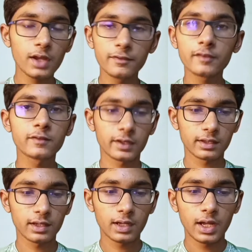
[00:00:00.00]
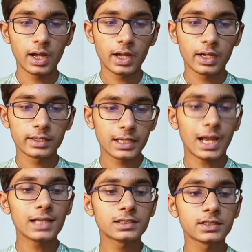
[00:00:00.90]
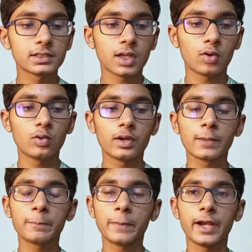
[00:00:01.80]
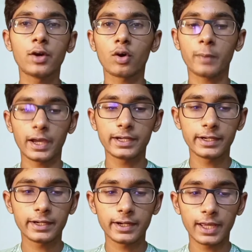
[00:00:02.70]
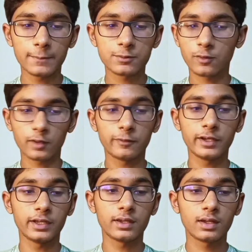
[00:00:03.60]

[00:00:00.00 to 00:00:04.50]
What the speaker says: Fifth one, the last is downloading paid or pirated apps for free.